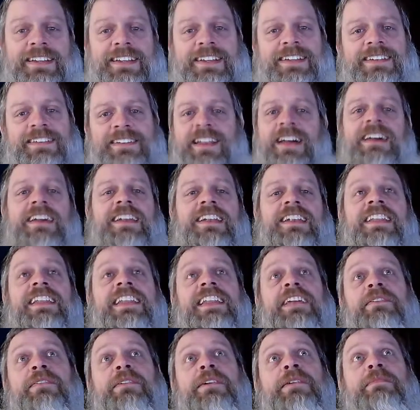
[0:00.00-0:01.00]
I'm not going to let
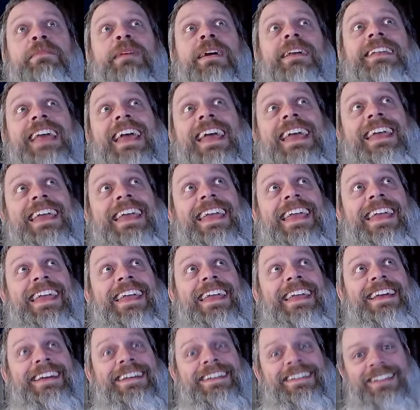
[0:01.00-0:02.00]
that ruin my day.
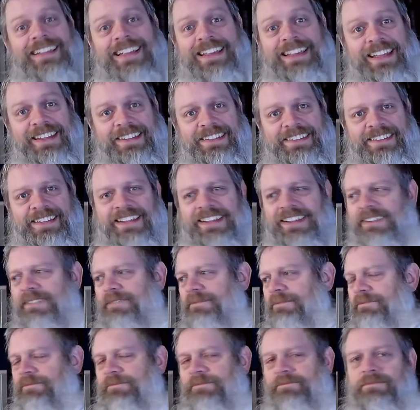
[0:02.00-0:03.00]
Like I said,
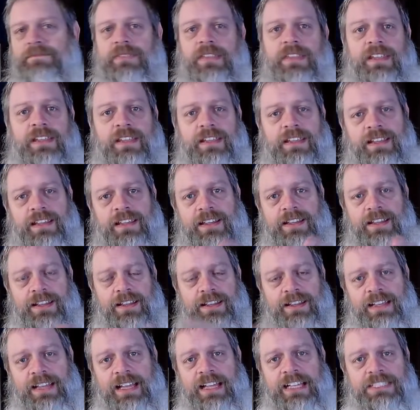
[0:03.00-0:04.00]

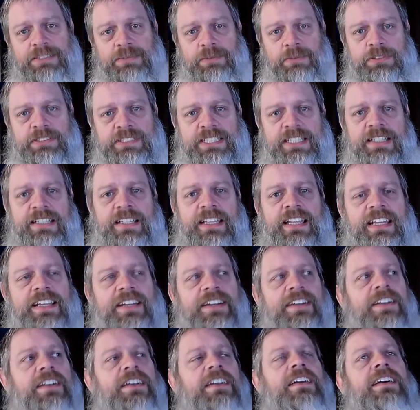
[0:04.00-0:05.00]
guys, we'll see you
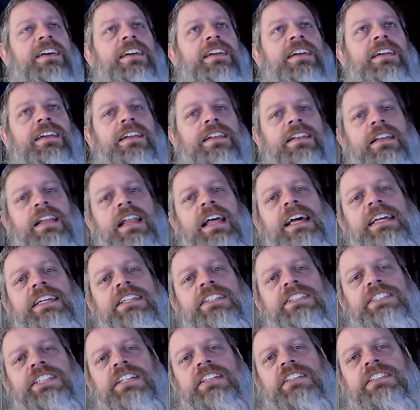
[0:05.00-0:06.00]
later. Like,
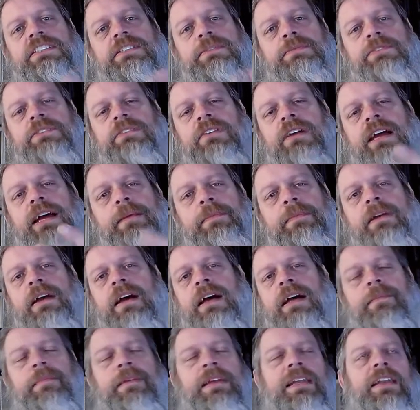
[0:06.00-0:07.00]
share, subscribe,
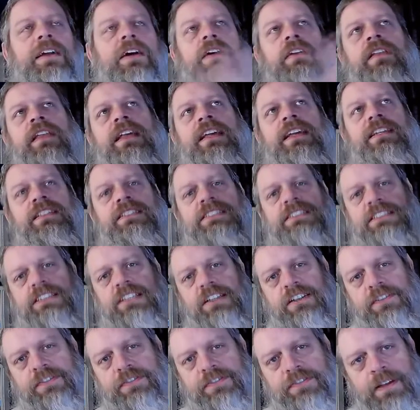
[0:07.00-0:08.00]
comment, all that good
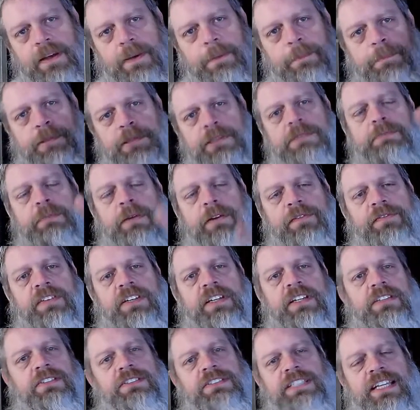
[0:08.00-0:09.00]
stuff. Push my
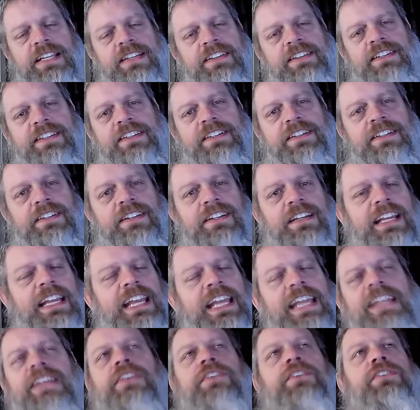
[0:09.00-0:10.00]
videos out there
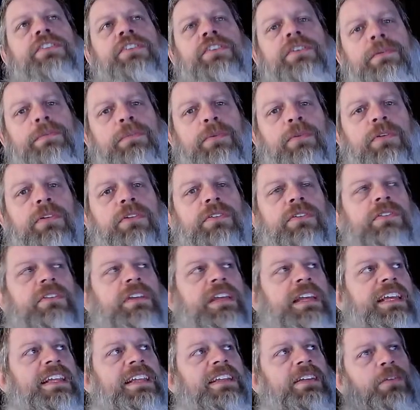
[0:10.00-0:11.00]
in YouTube world,
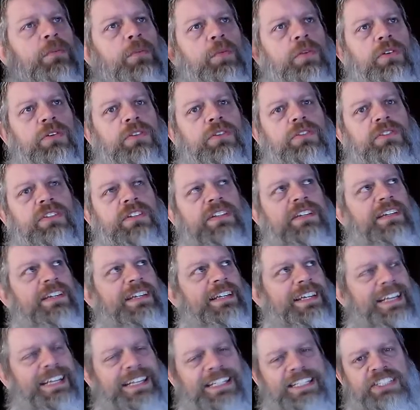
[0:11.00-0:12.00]
in the world
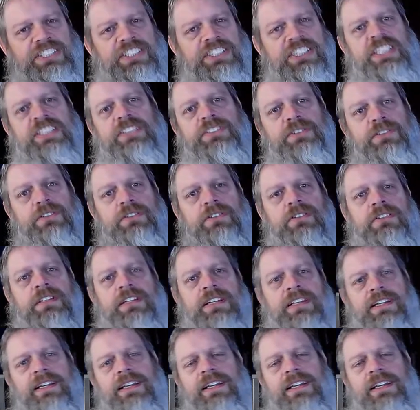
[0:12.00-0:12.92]
in general.